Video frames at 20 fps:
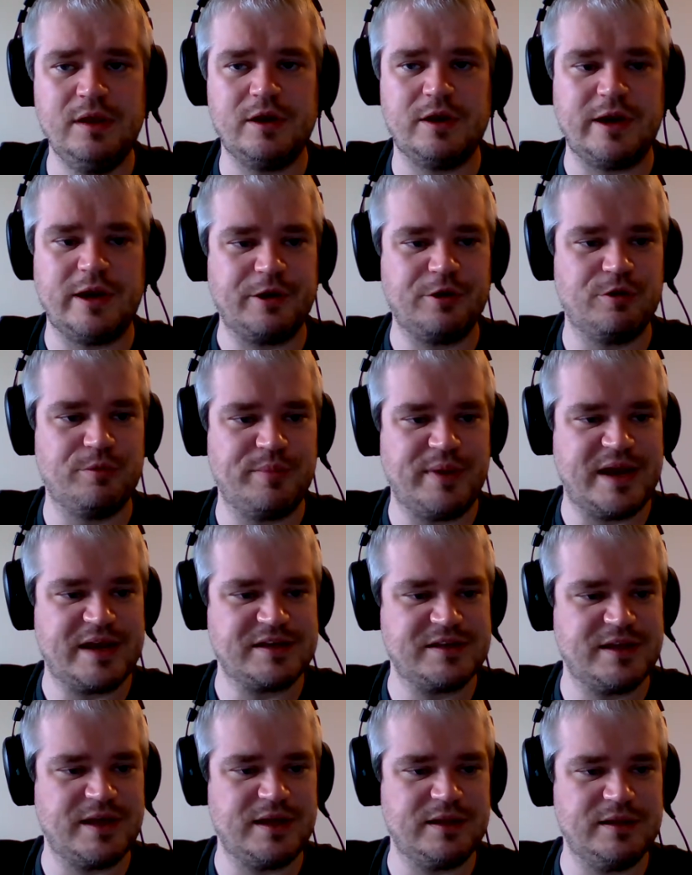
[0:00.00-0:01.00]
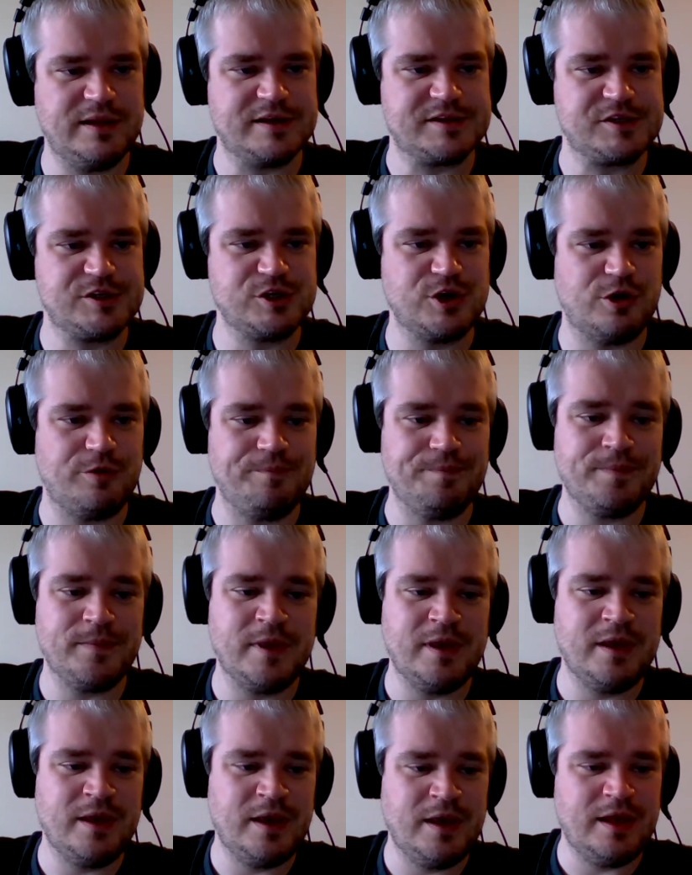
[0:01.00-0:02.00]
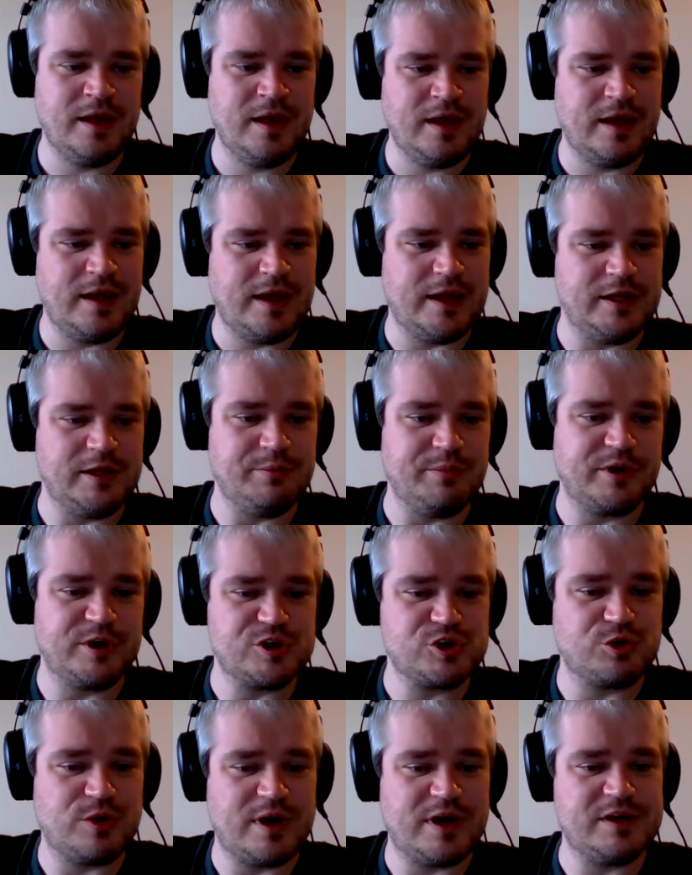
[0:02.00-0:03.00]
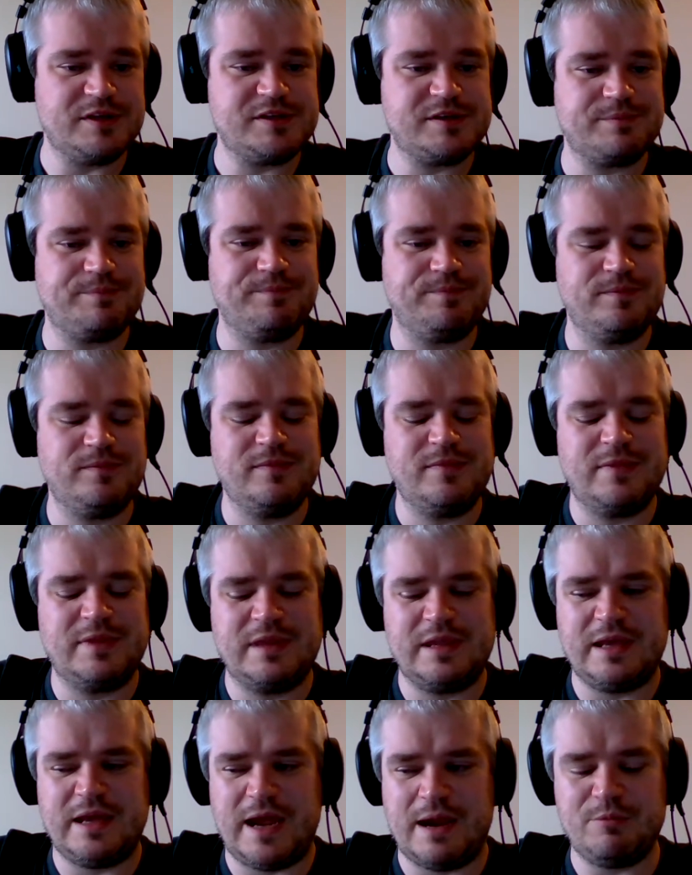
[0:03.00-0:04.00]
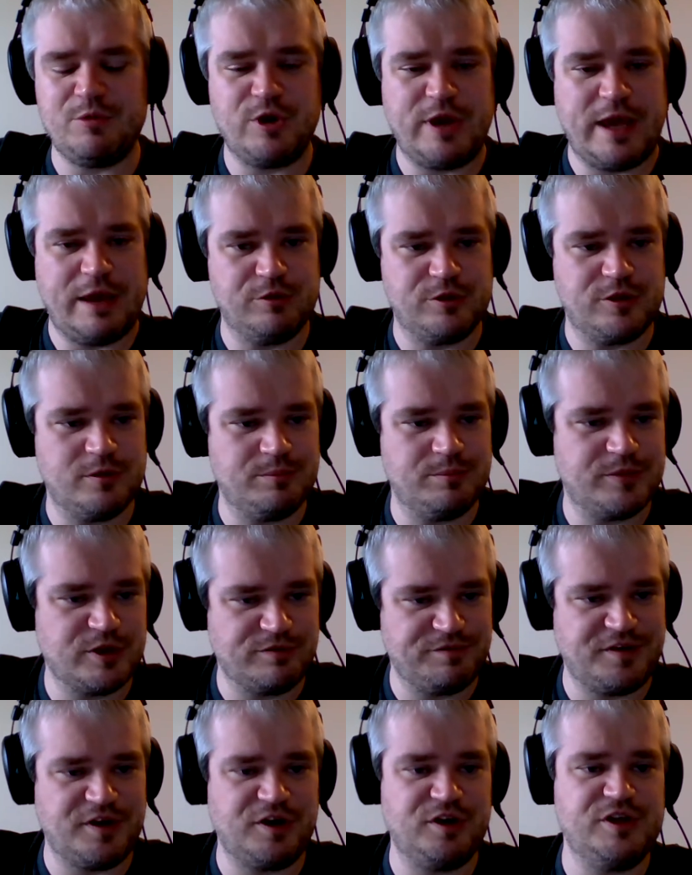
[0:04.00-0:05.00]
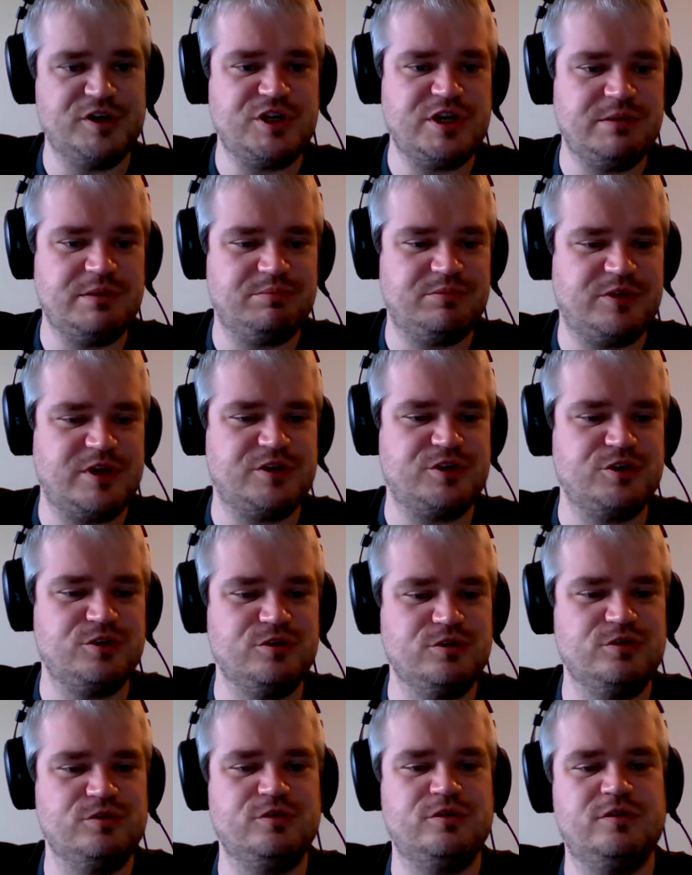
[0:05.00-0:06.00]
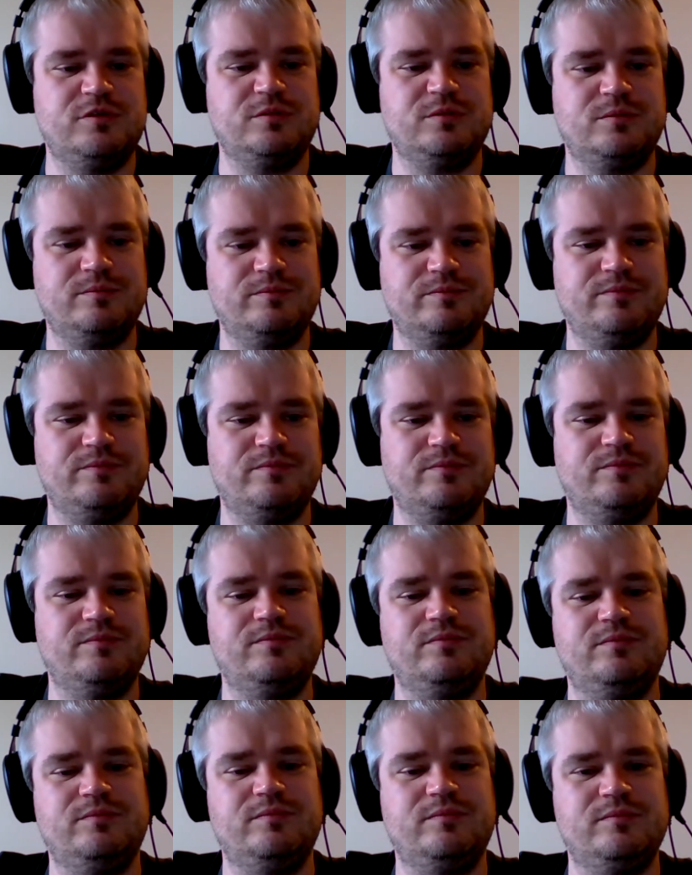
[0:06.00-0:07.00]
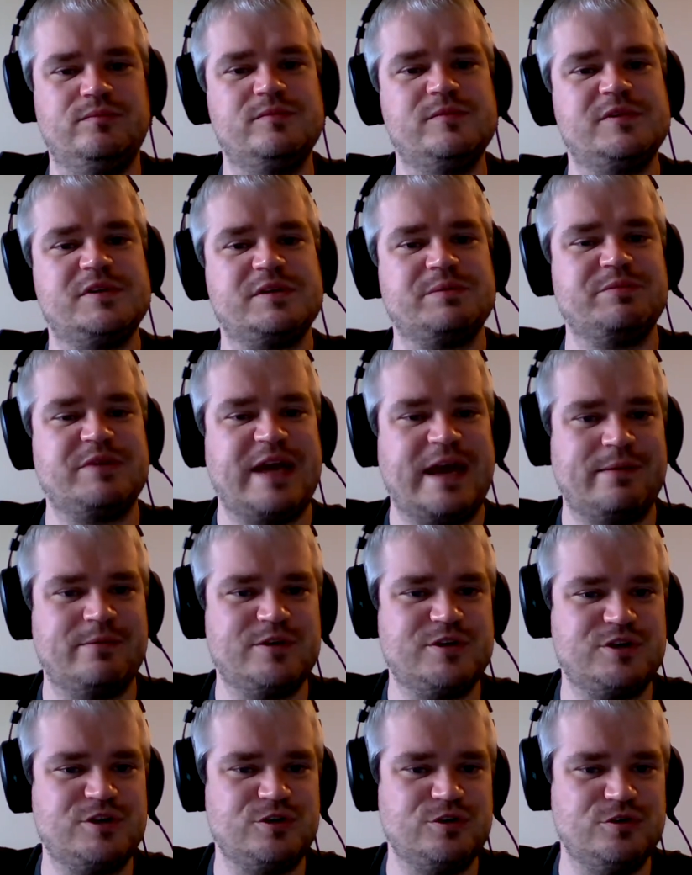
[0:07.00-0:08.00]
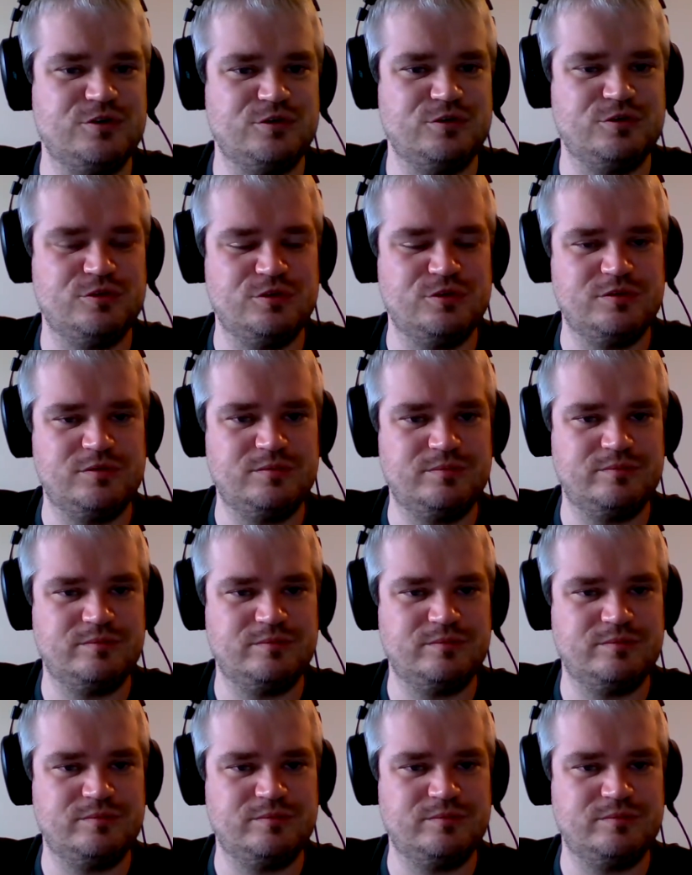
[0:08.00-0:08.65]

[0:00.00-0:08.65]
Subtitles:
All right, going back to that list. So Eliminator squads, I'm okay with them. They're fairly cheap. They do some damage to